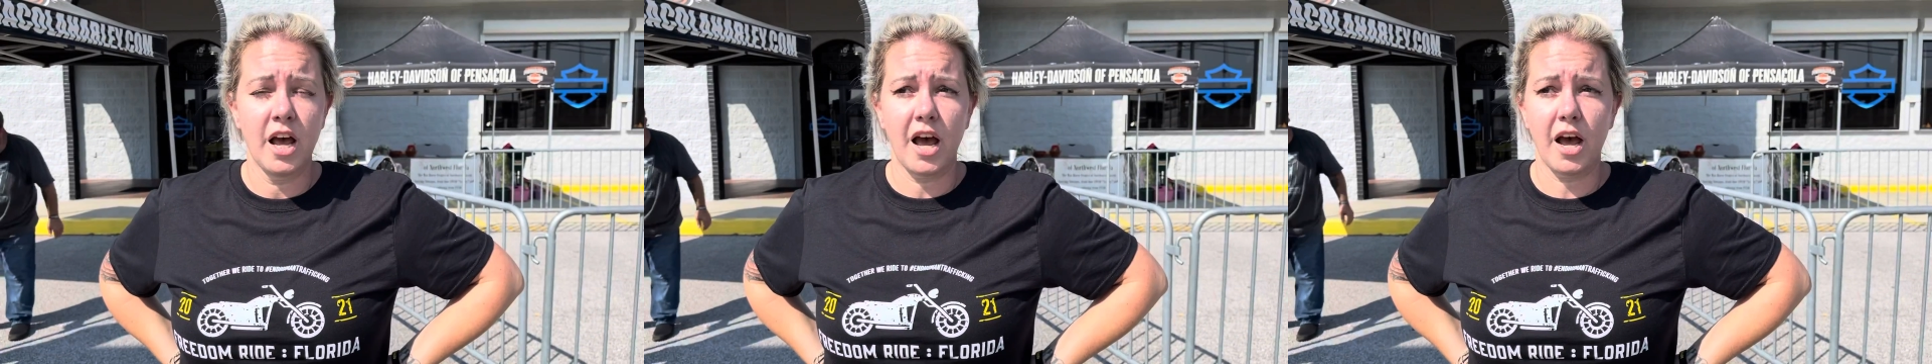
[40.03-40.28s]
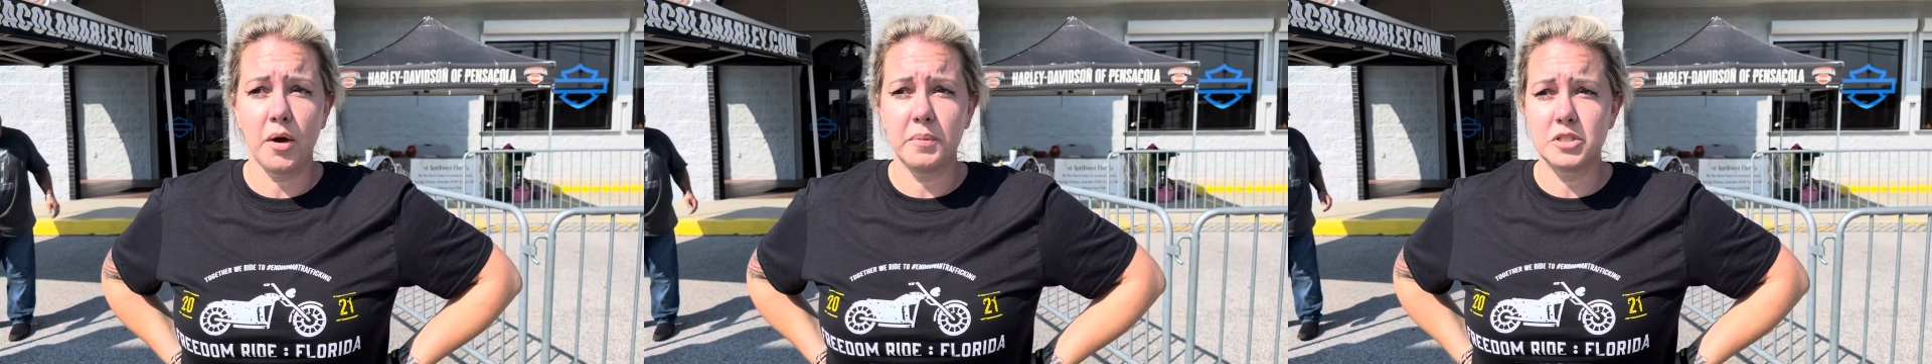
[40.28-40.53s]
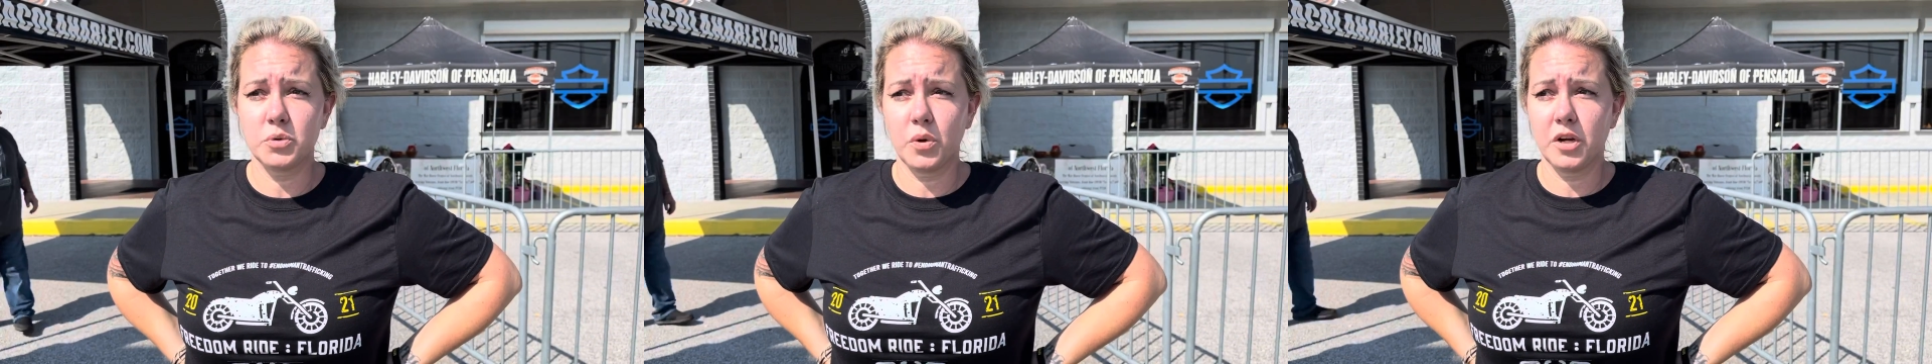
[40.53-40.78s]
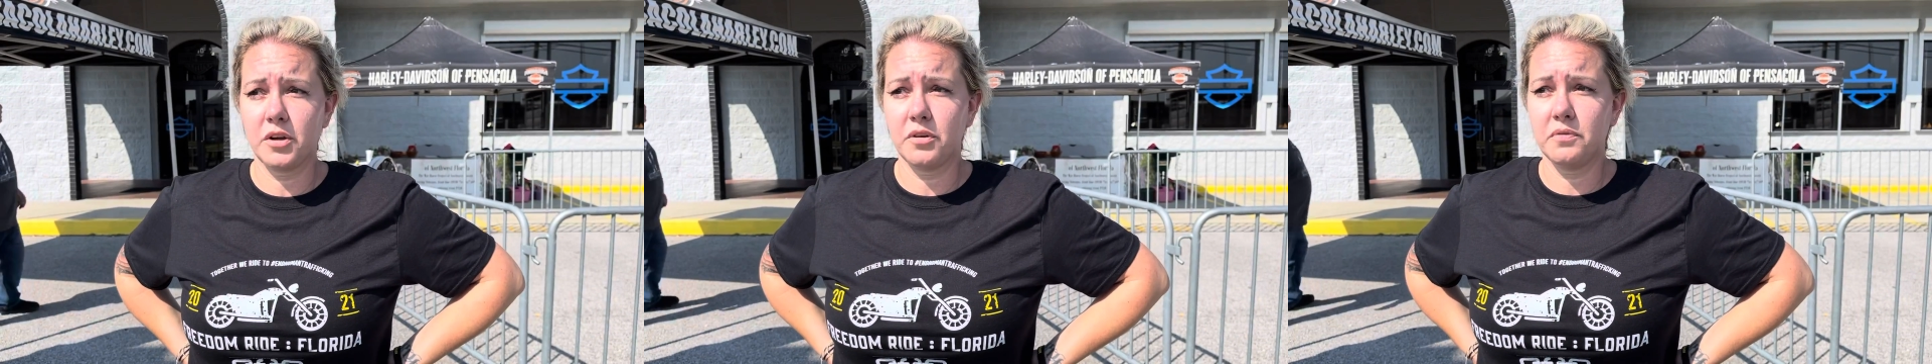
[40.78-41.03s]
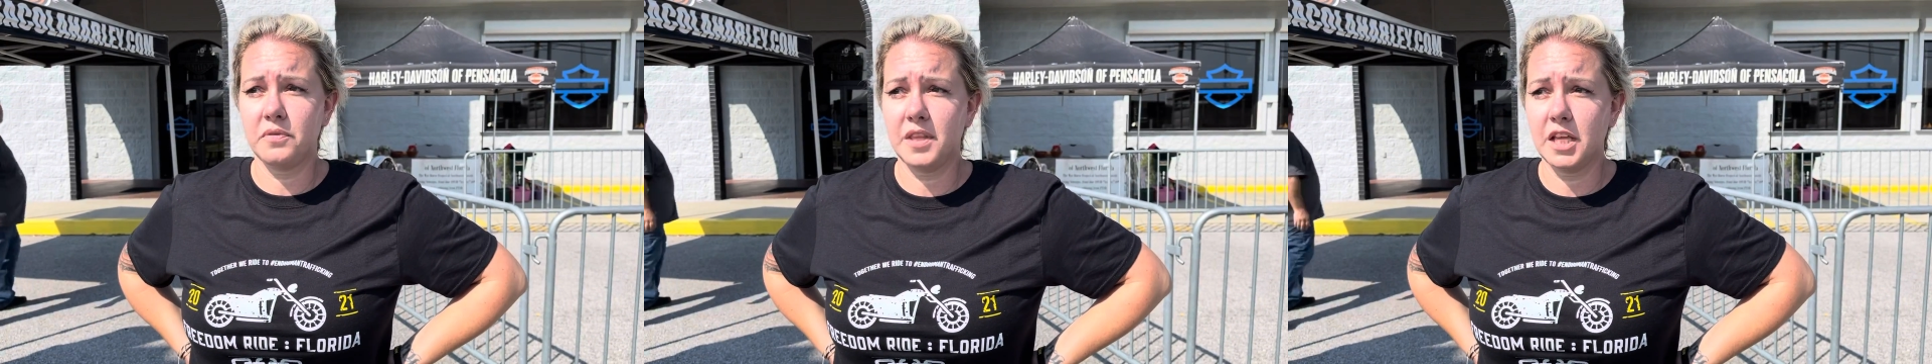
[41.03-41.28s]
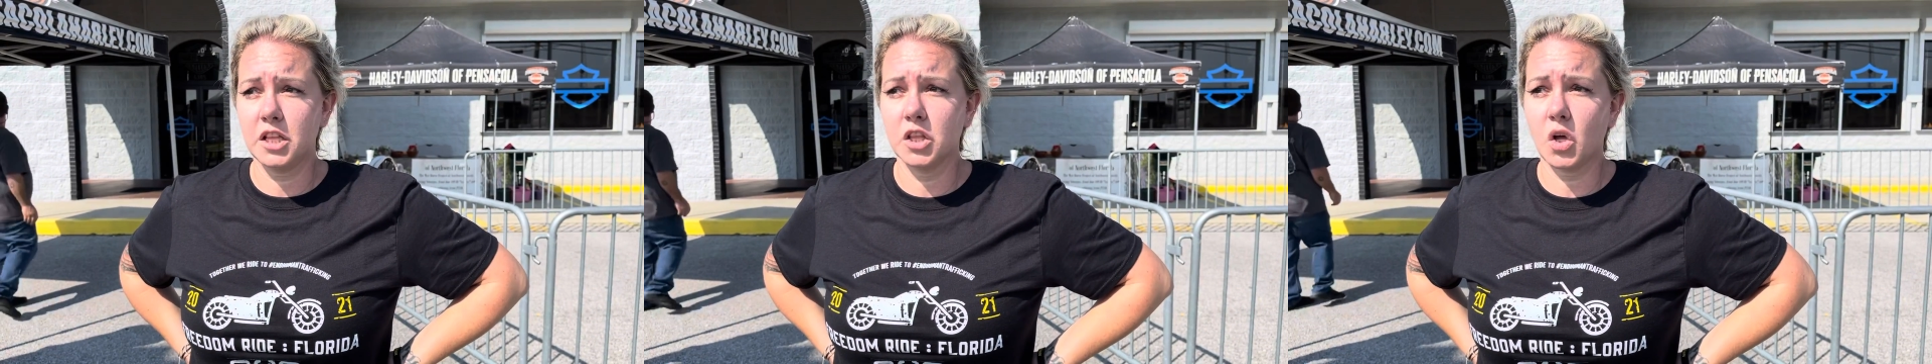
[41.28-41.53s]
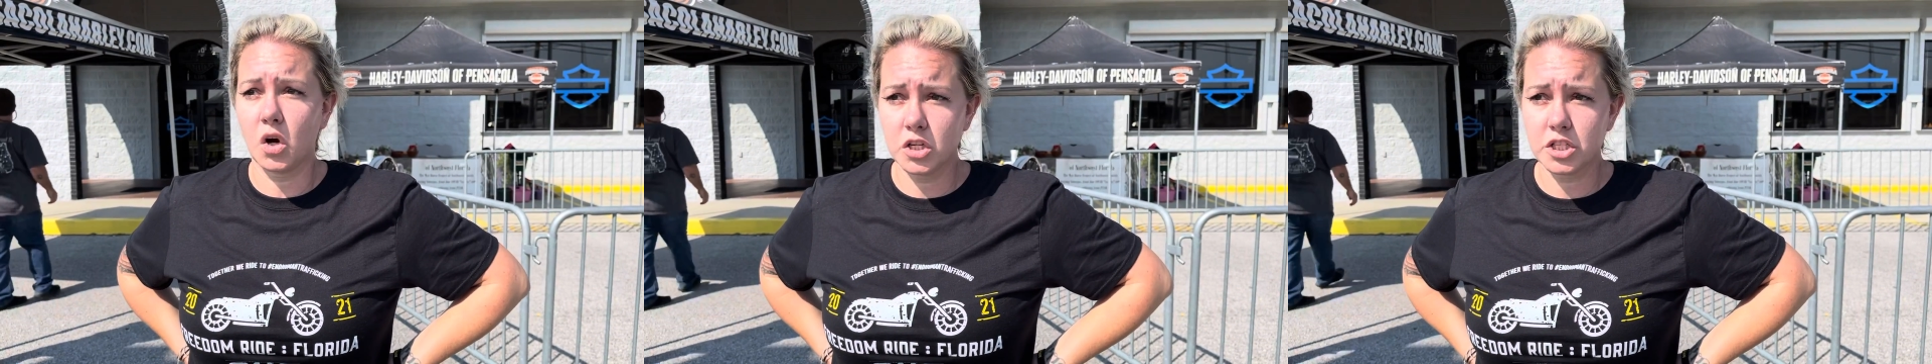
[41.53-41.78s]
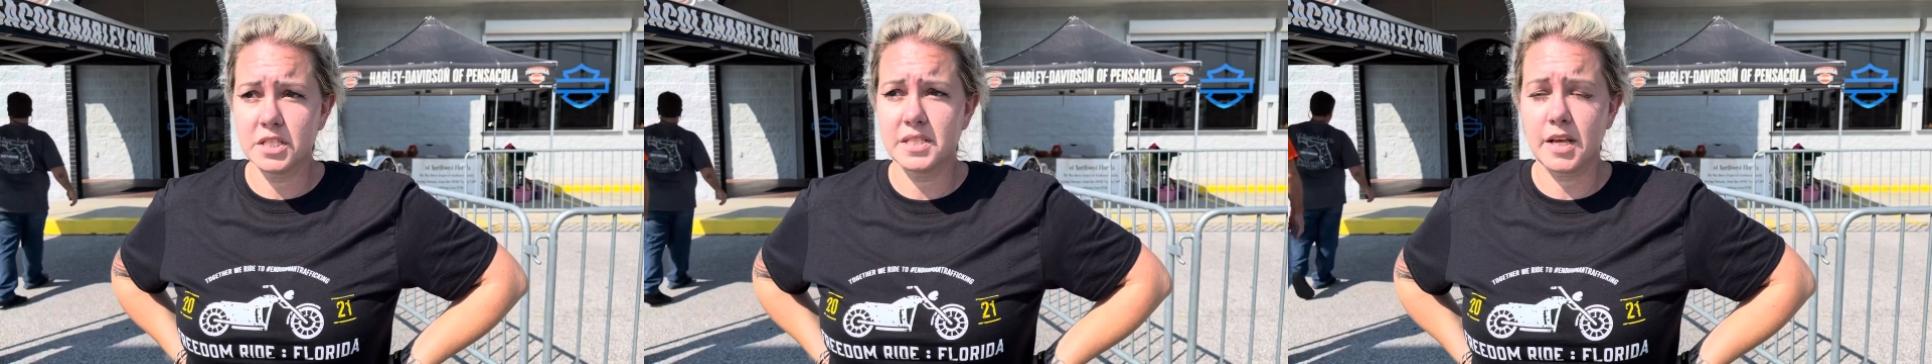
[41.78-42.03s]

Um, it's one of the largest